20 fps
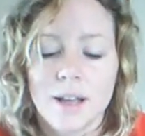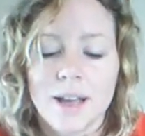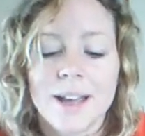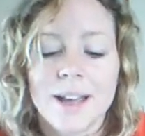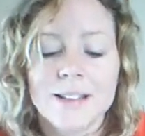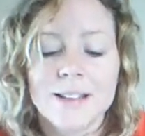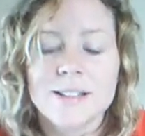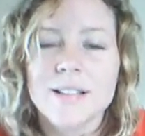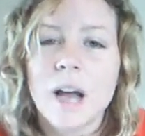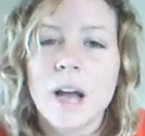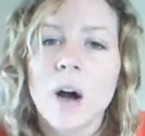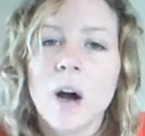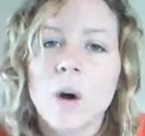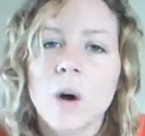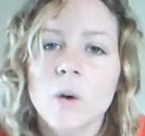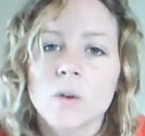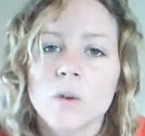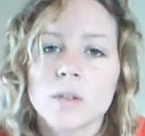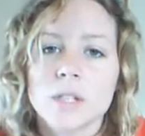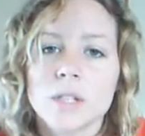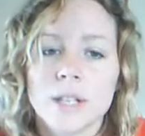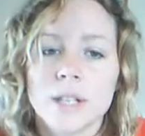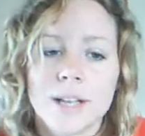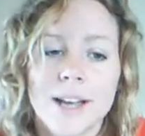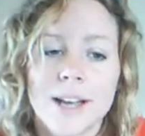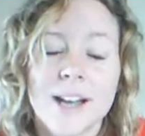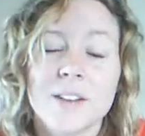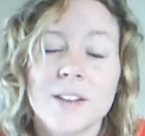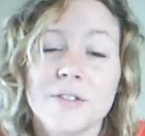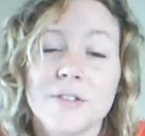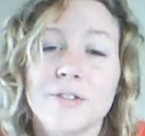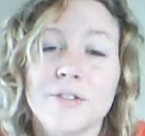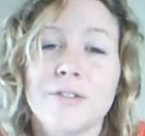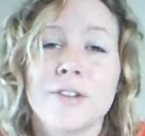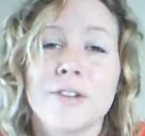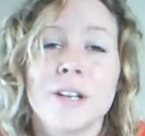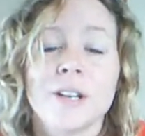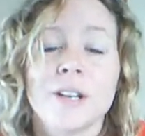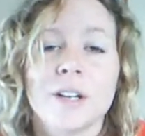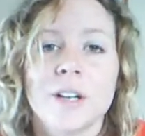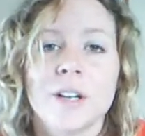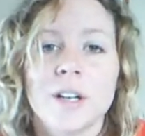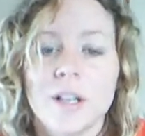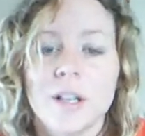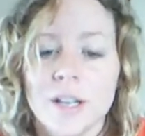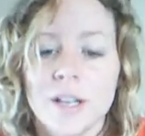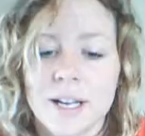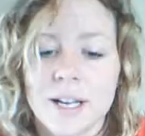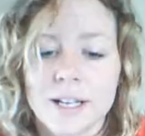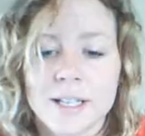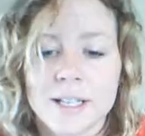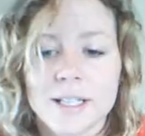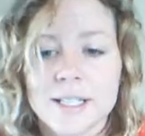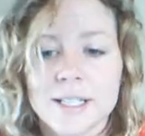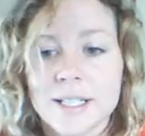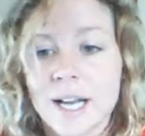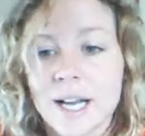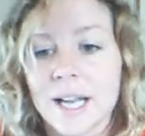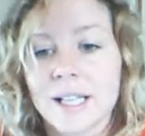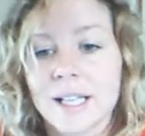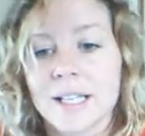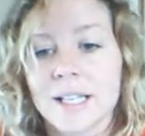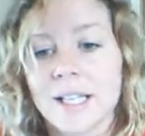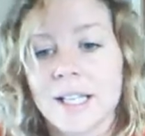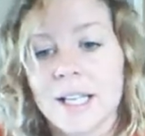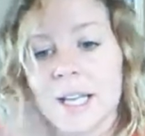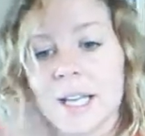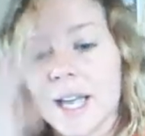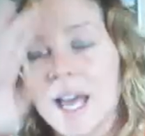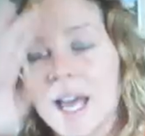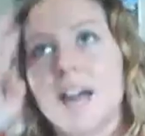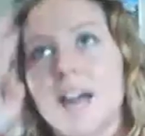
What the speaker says: and doubt and fear and anxiety.